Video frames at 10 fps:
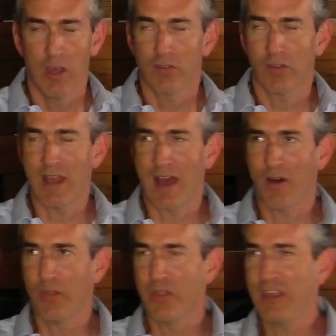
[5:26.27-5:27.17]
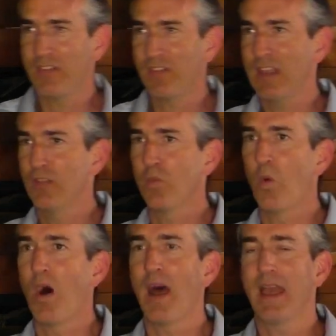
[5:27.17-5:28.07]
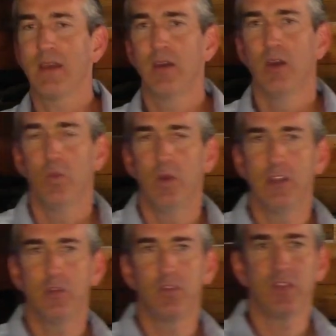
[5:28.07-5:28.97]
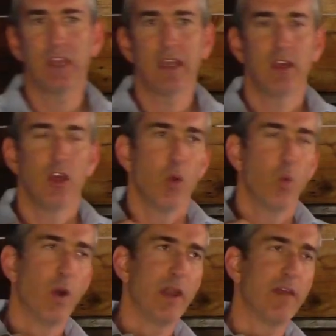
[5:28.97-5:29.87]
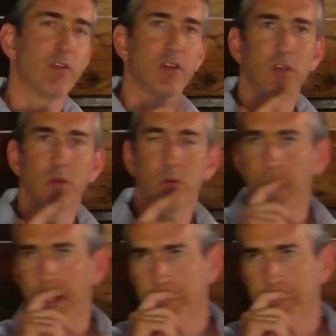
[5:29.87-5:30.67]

So now this is why when you see whatever you,